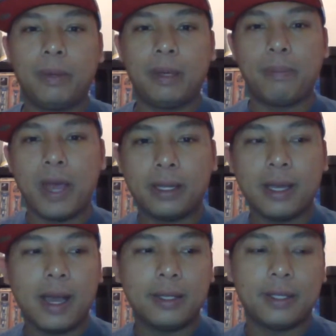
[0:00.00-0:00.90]
be bad
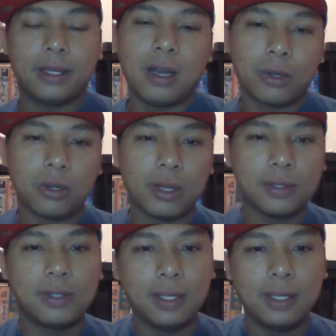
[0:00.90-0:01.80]
guys that come across
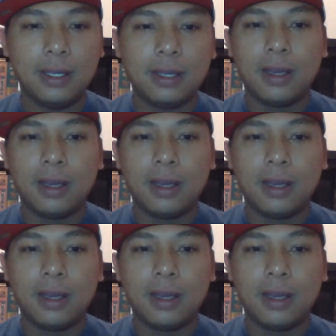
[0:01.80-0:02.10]
the city,